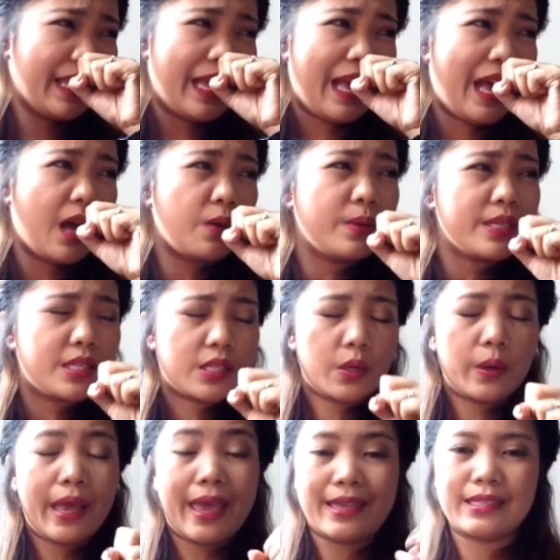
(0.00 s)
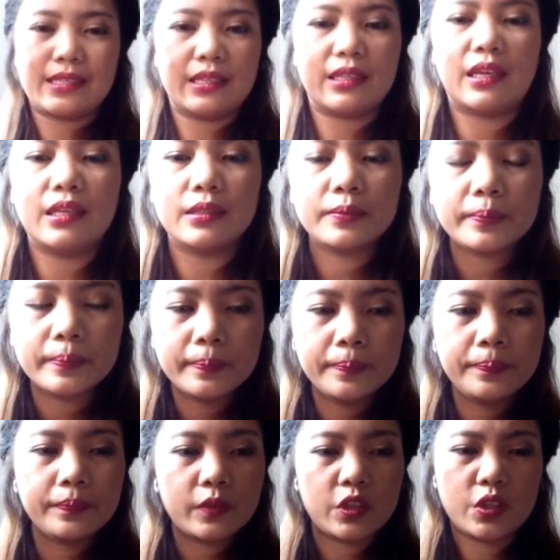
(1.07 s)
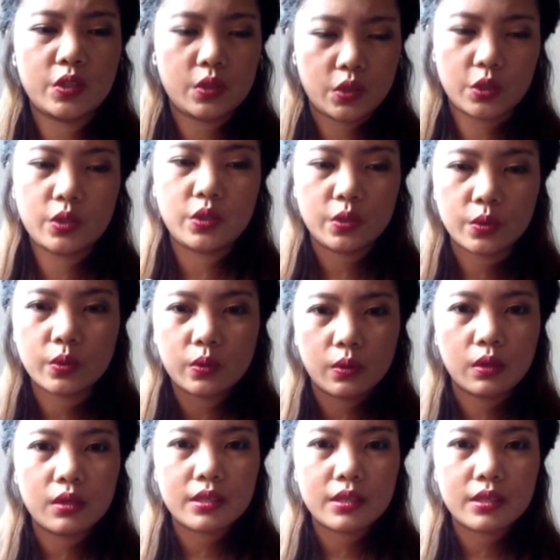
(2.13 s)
I was so hesitant to do